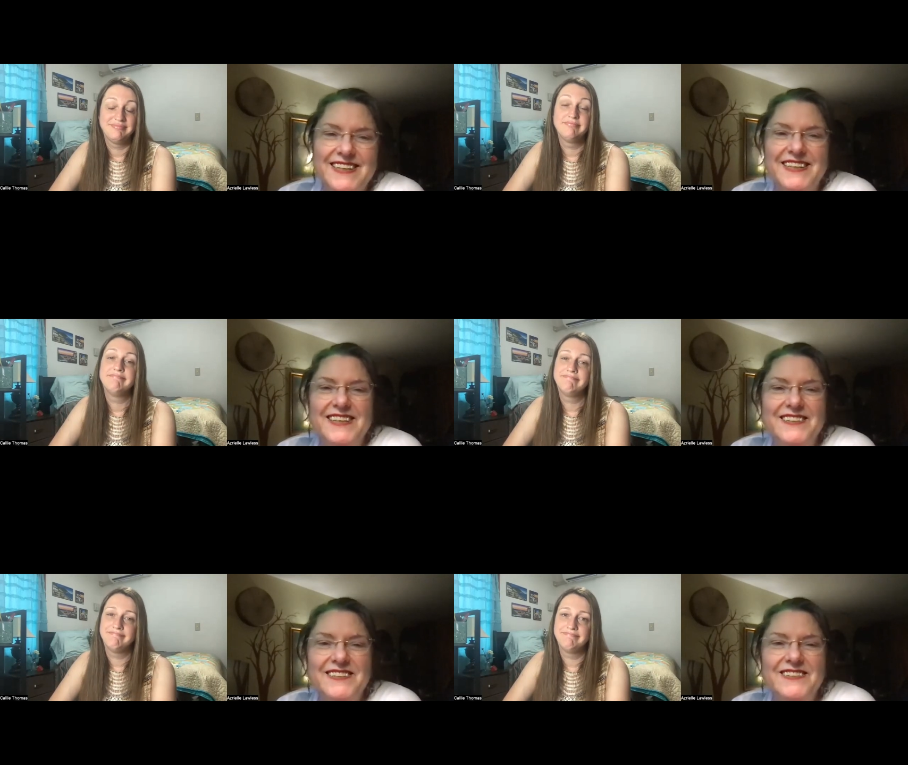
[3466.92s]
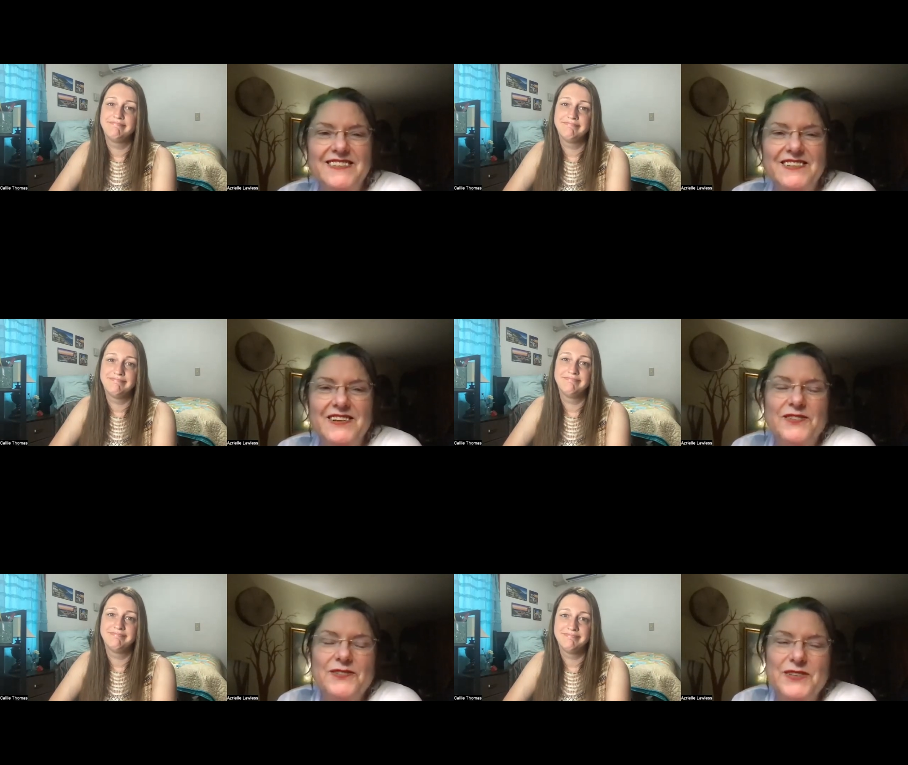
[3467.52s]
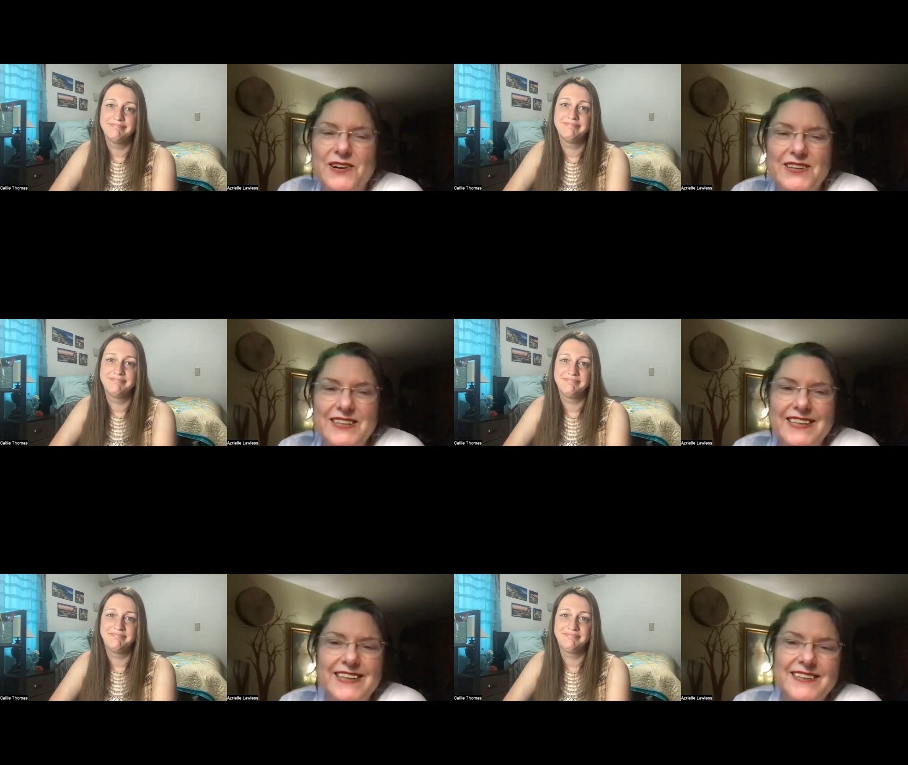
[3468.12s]
Speaker 1: and go through it all
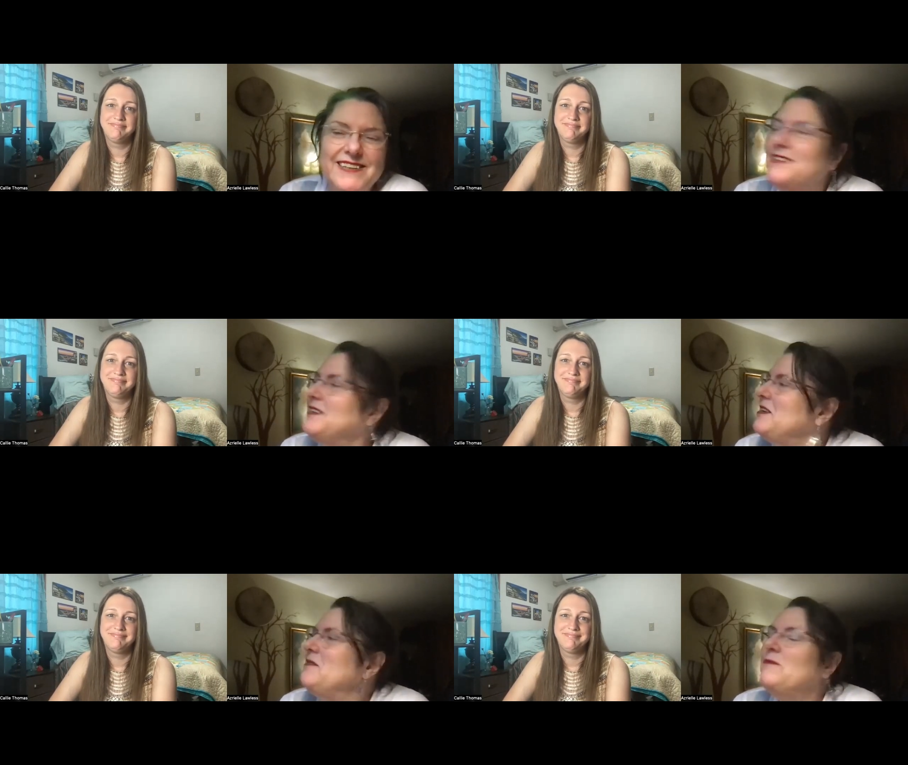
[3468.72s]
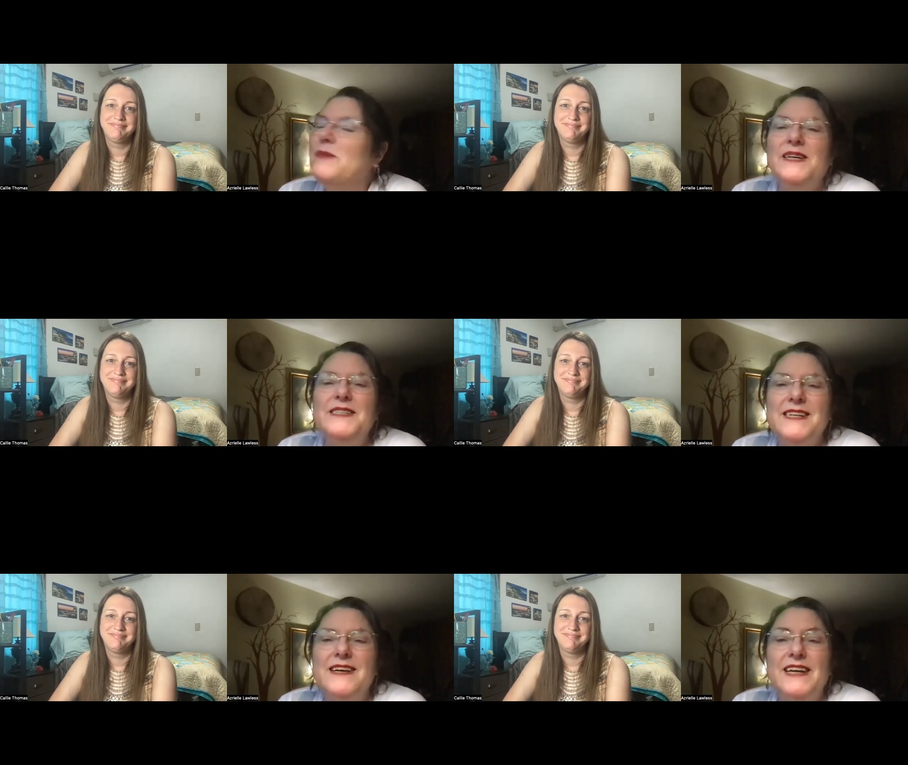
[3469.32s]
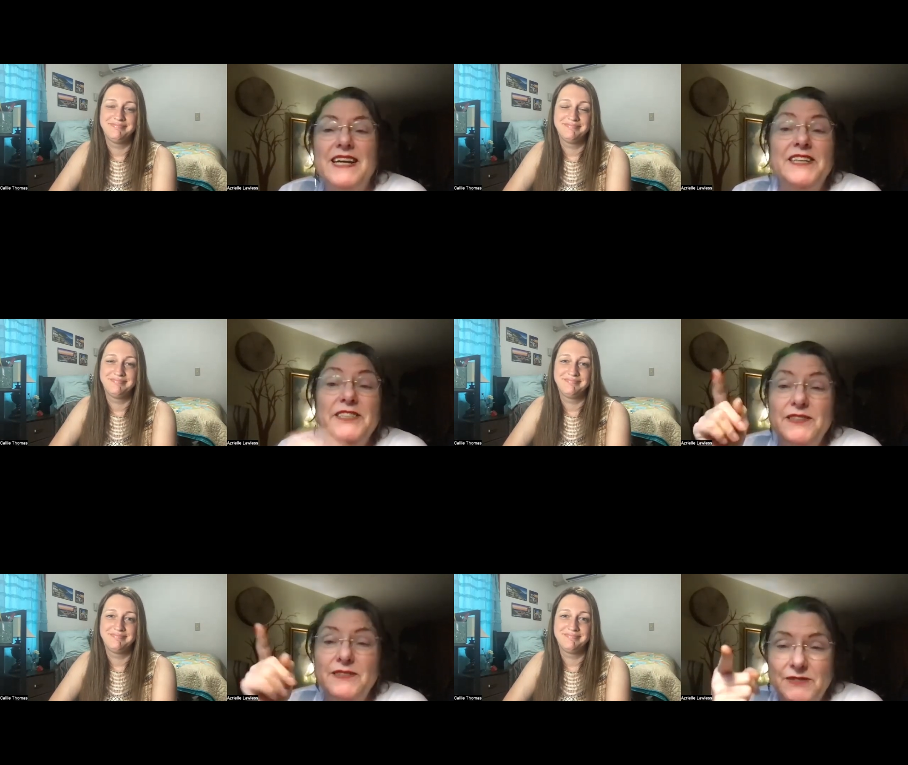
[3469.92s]
again. But uh,
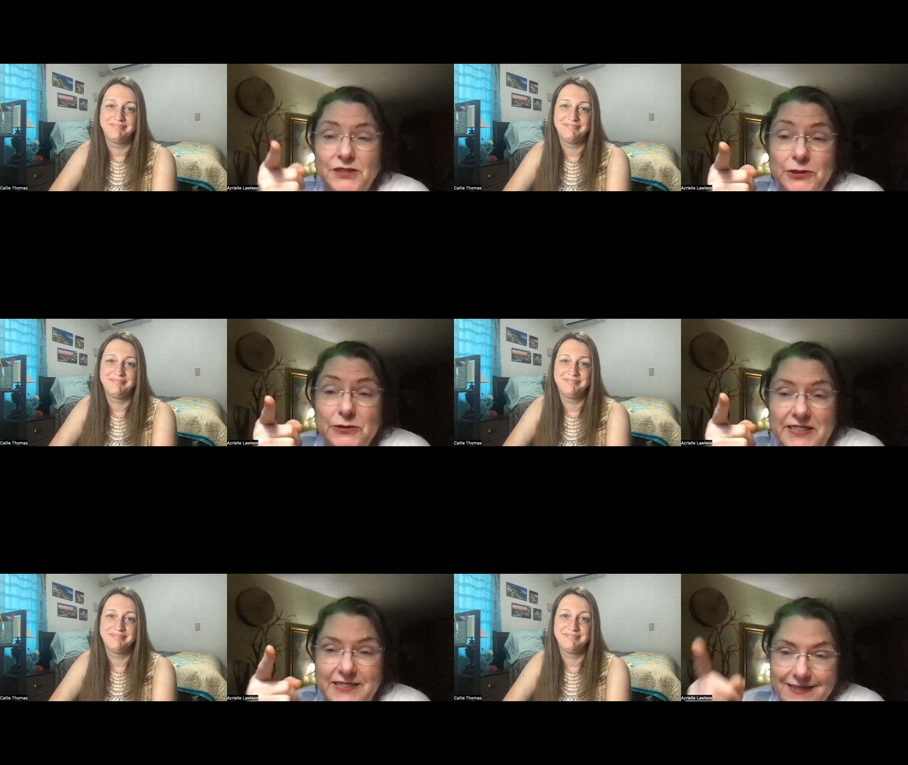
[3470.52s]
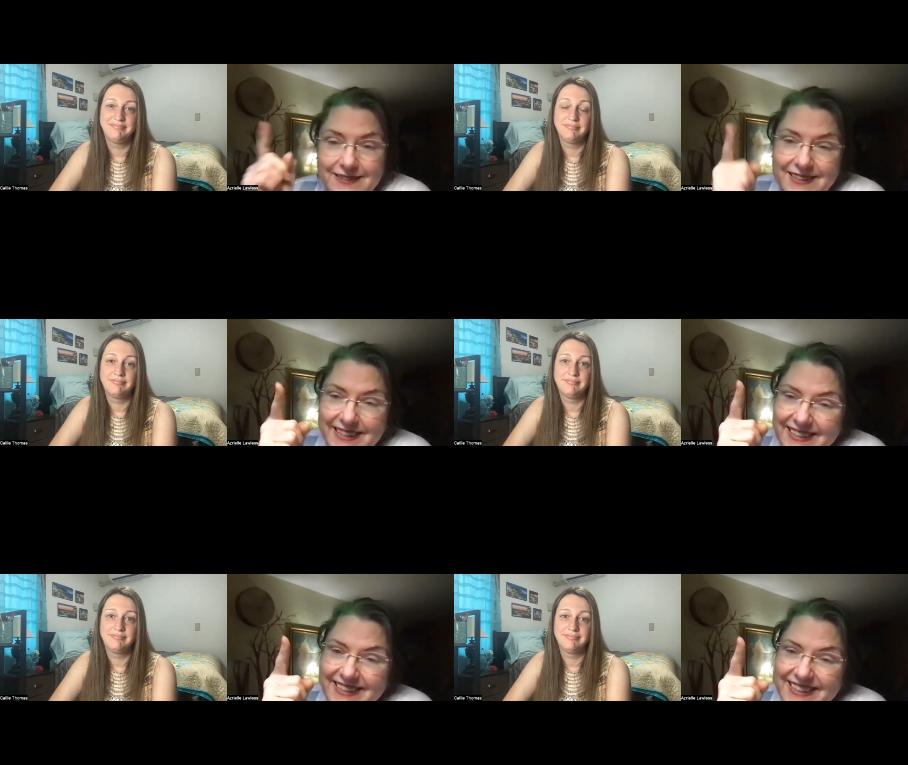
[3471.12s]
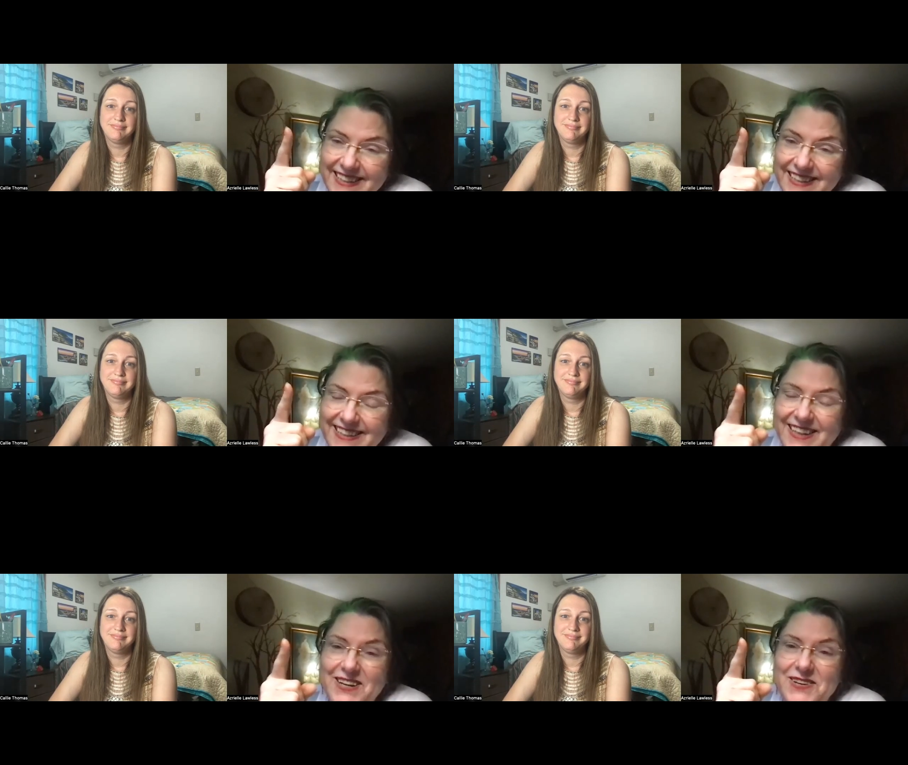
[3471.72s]
and do it. Click the
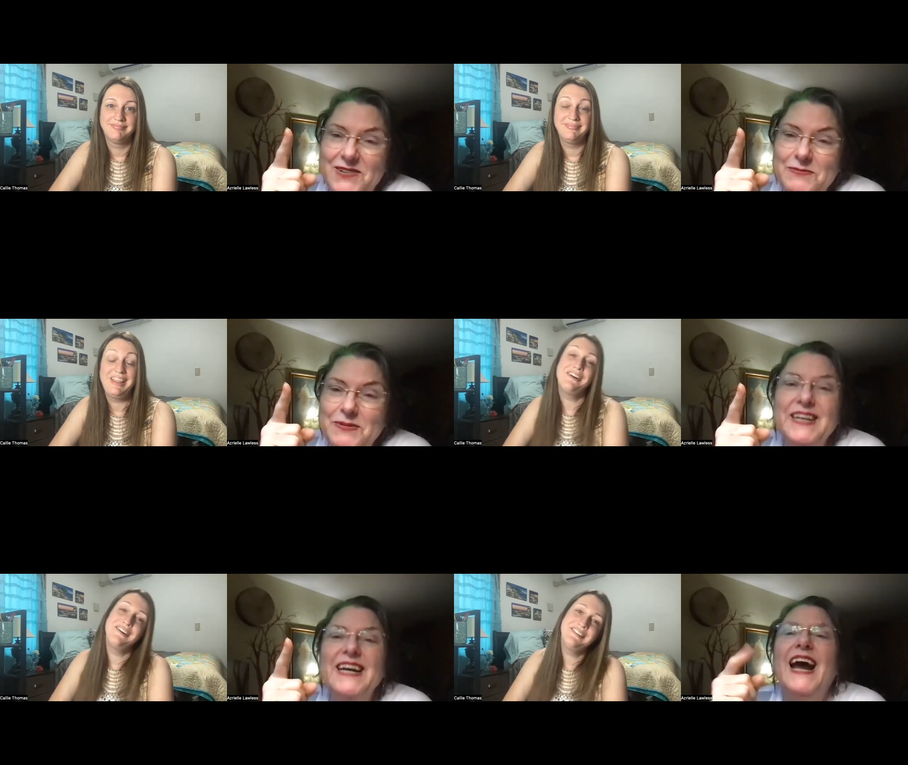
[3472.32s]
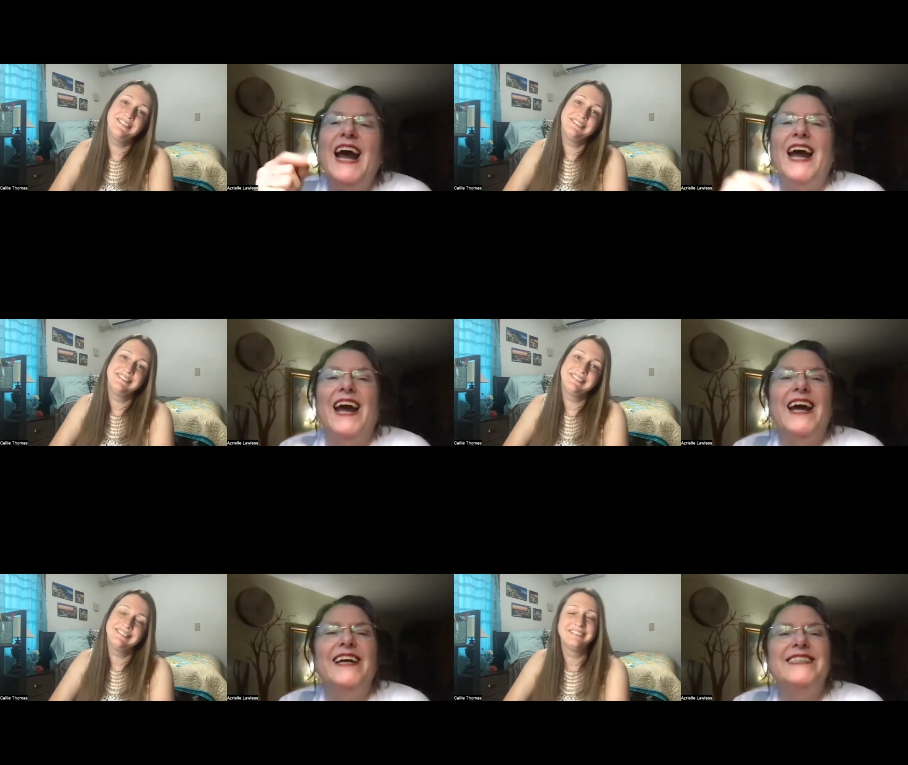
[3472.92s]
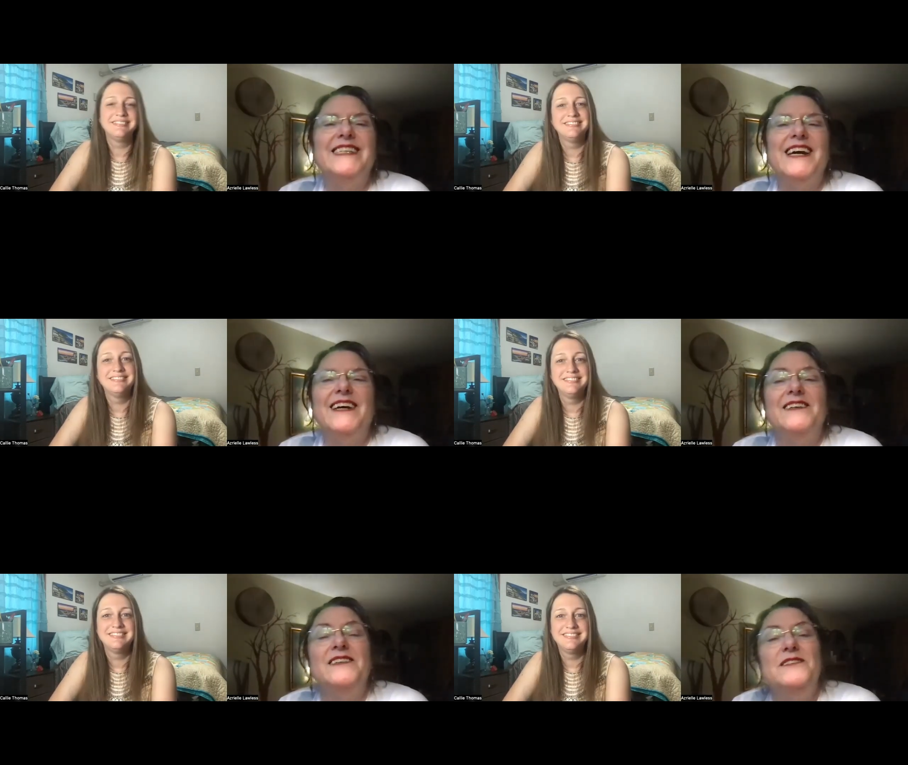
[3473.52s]
link, I hope. And uh,